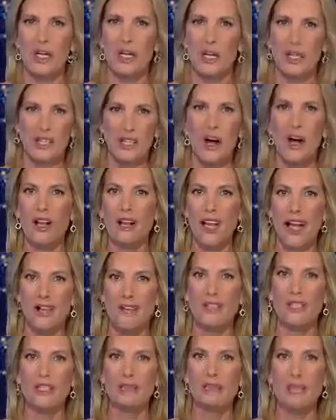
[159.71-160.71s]
and call
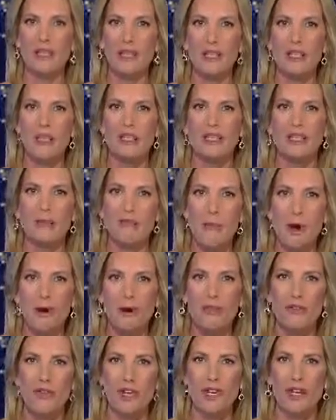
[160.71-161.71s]
out this politically
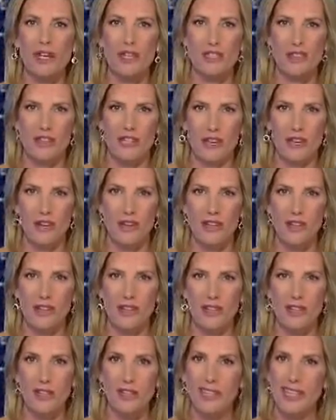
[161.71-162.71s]
motivated
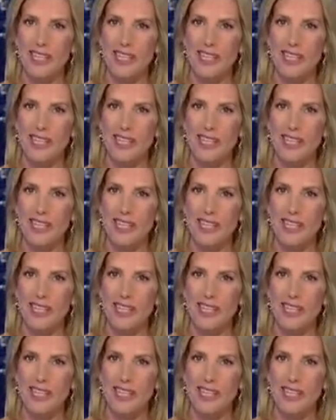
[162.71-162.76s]
hysteria.